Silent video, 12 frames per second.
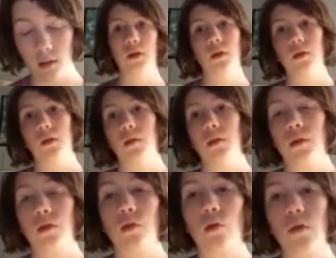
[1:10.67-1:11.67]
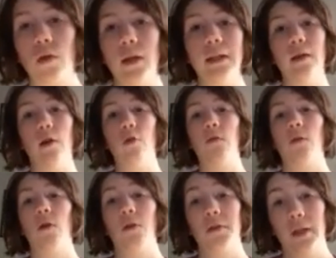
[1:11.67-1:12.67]
The story
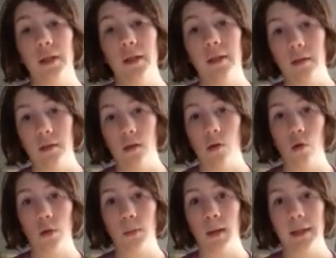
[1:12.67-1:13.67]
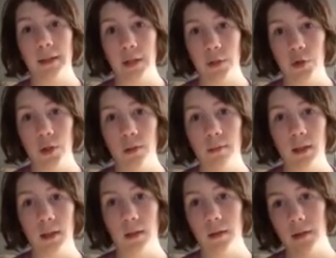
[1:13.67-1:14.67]
overall did hold my attention
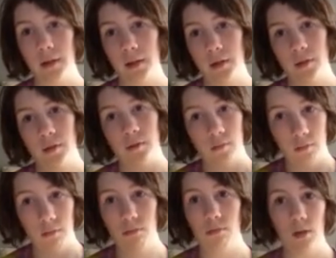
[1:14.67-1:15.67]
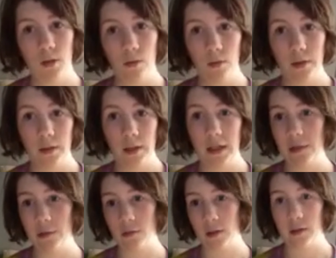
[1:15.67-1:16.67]
because it was an
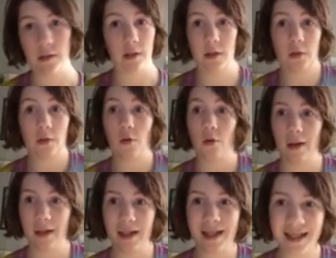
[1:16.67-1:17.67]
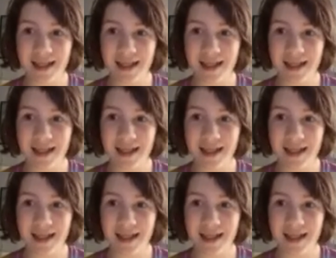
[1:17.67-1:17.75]
interesting story.